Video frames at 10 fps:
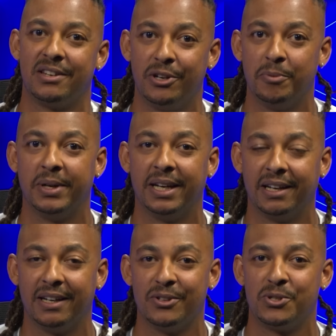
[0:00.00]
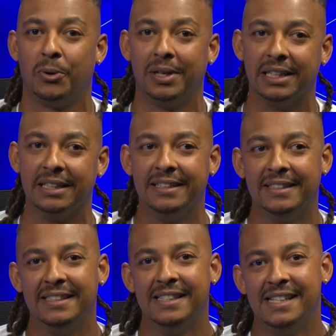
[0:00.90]
you being in the toilet
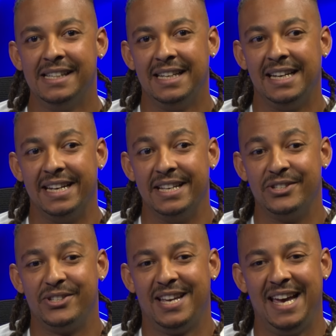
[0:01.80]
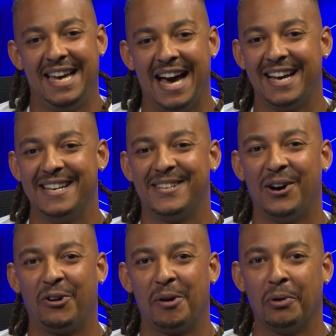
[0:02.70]
it's a
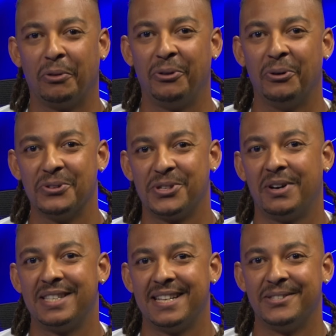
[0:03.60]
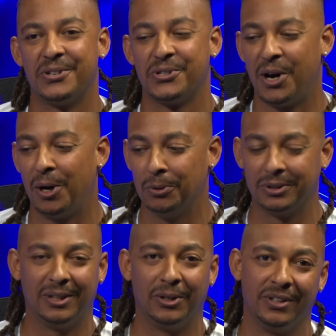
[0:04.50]
horrible thought. So I tend to just
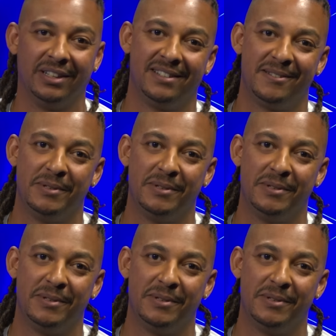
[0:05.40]
hold on, to be